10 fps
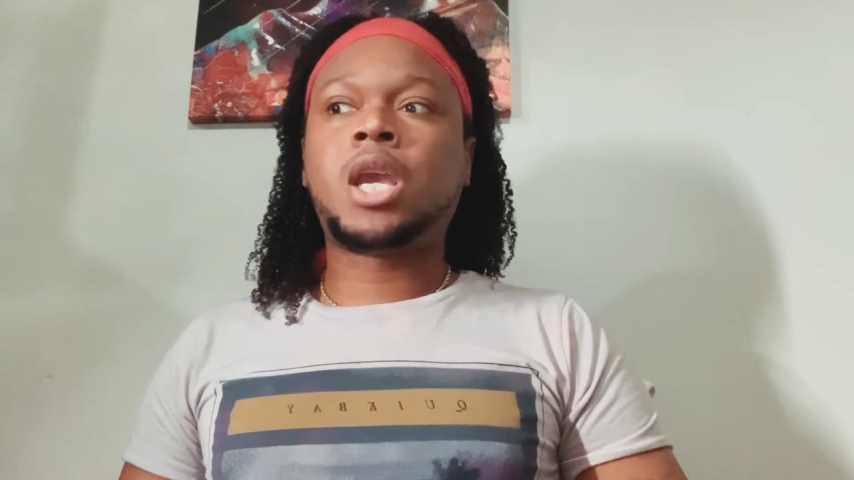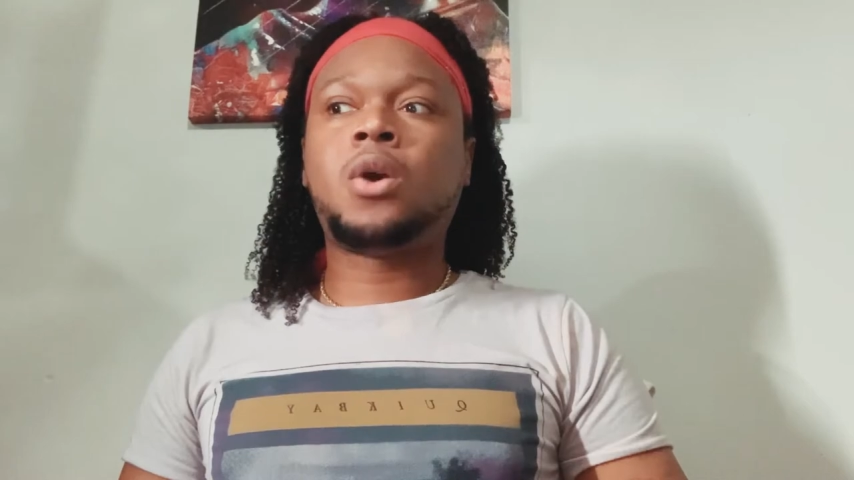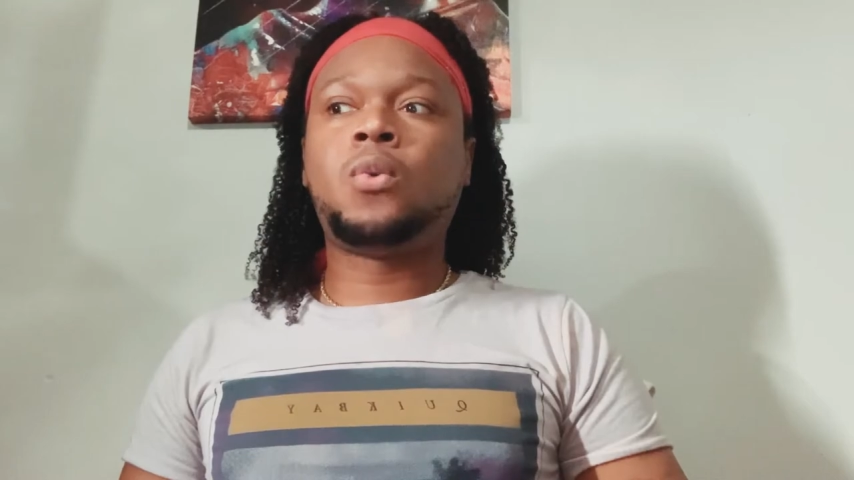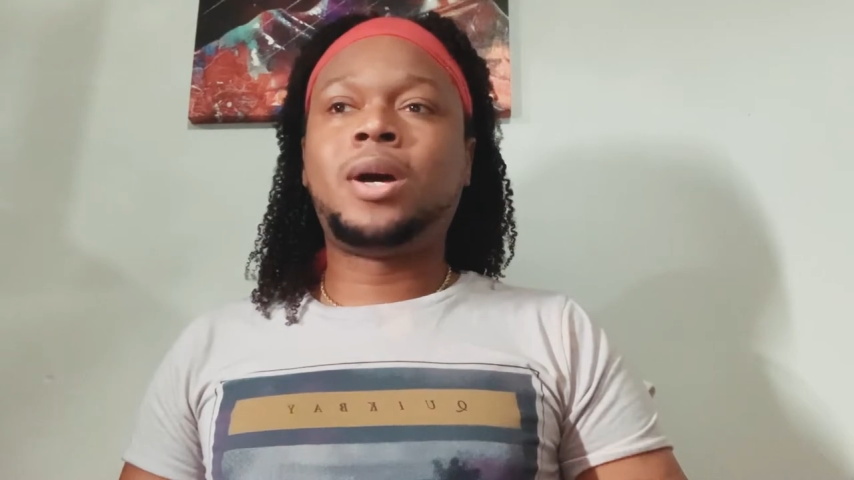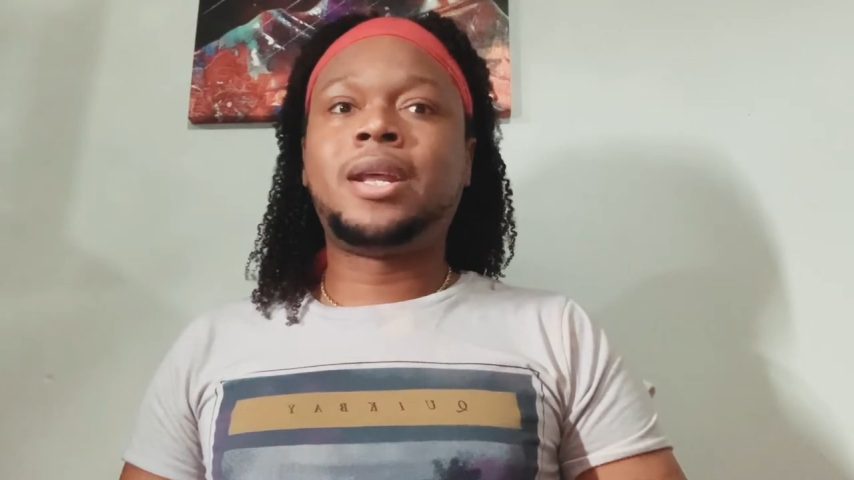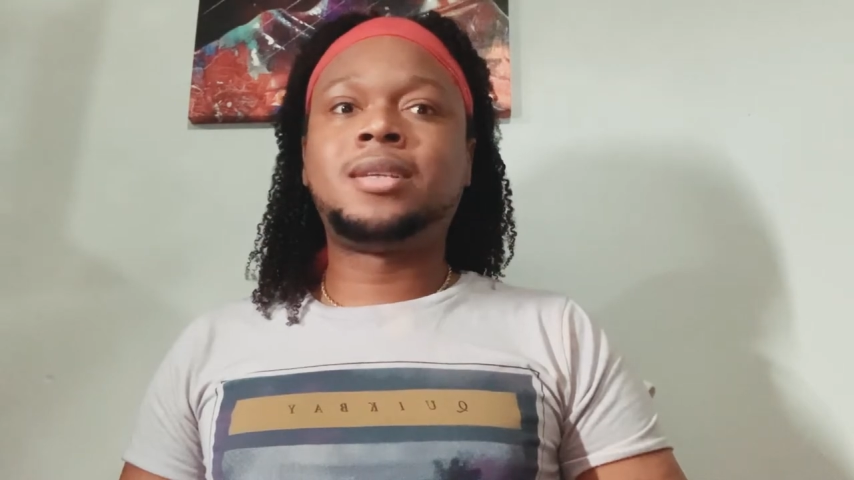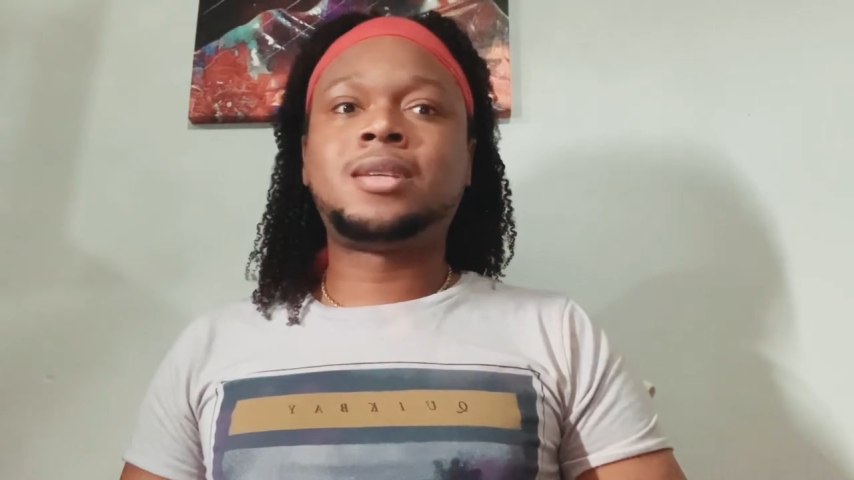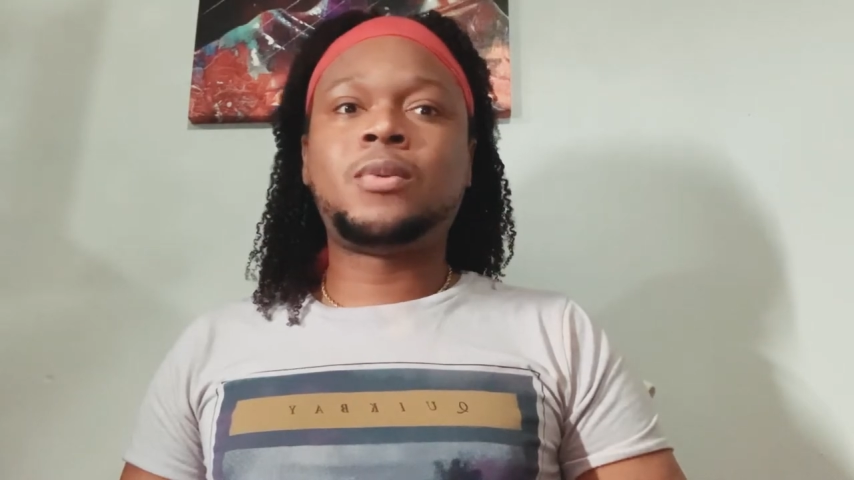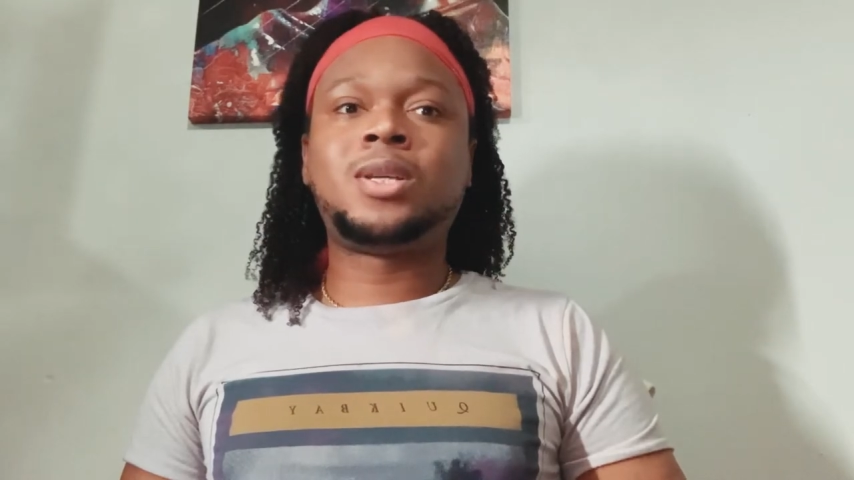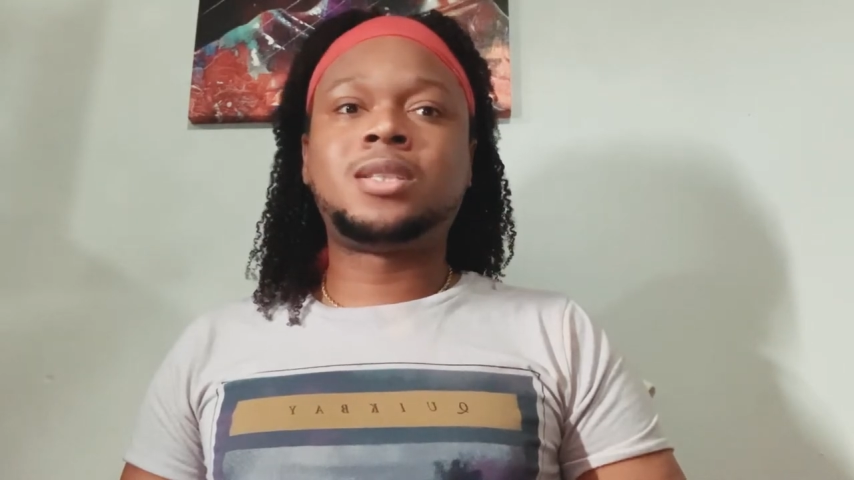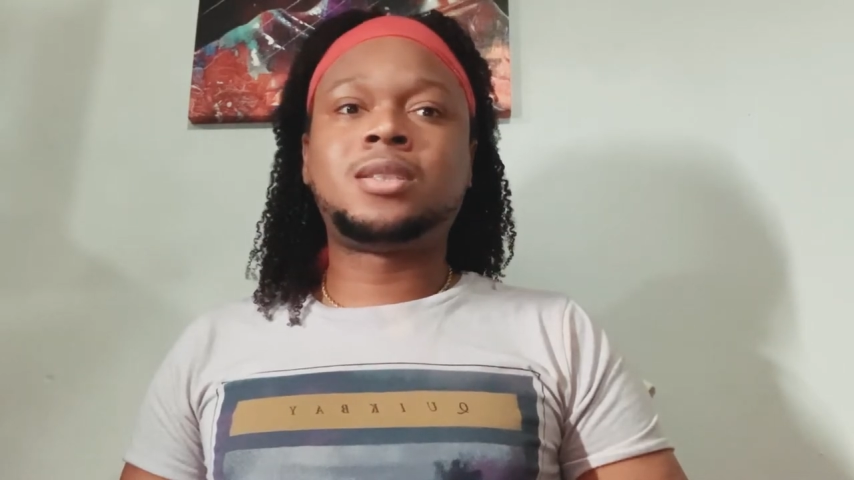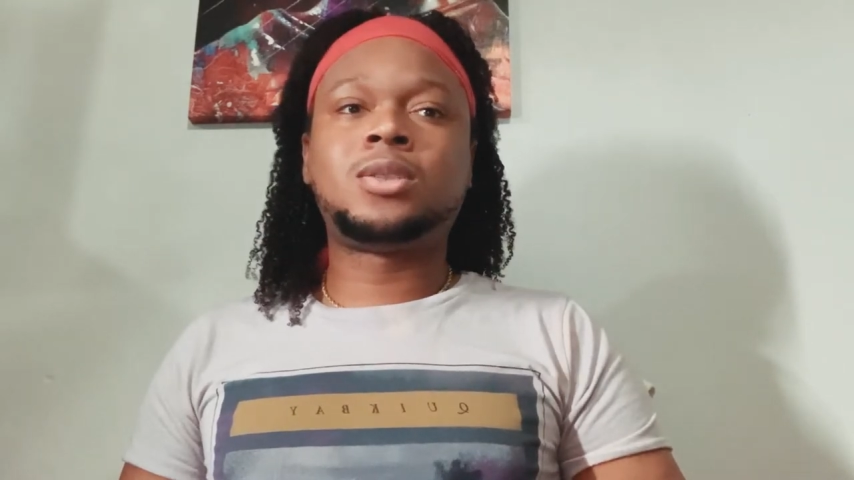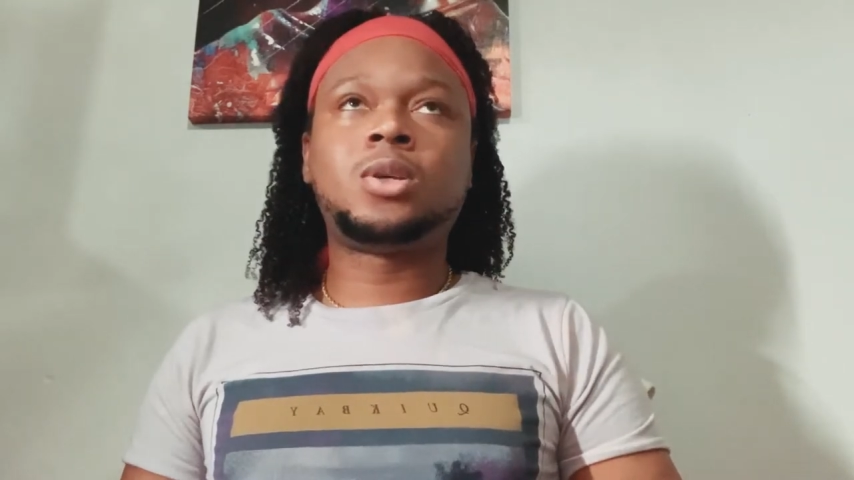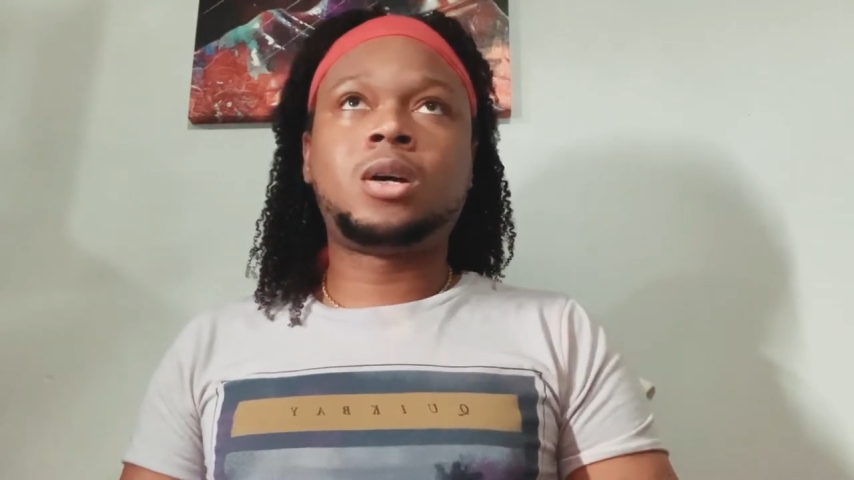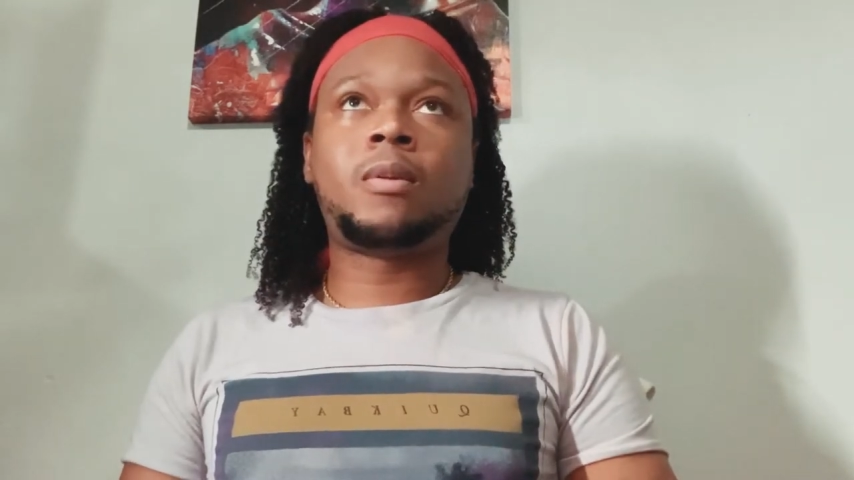what else I wanted to talk